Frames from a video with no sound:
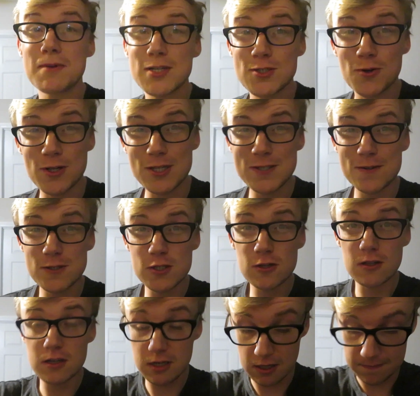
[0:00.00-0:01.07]
and mozzarella, so it
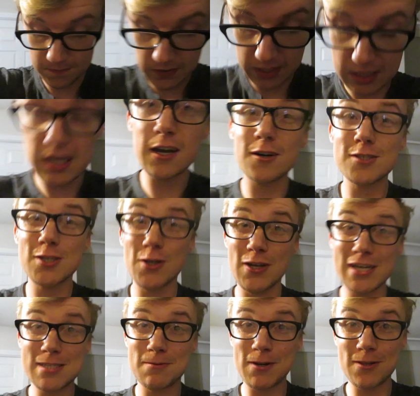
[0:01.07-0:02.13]
should look good. Like here, I'll show
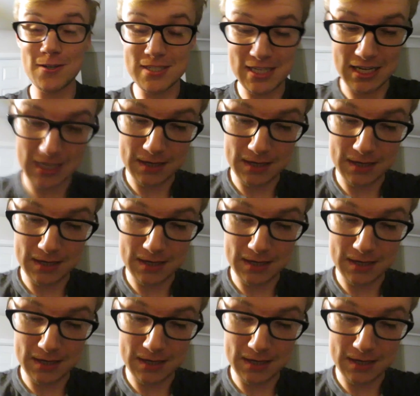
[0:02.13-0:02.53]
you guys what it looks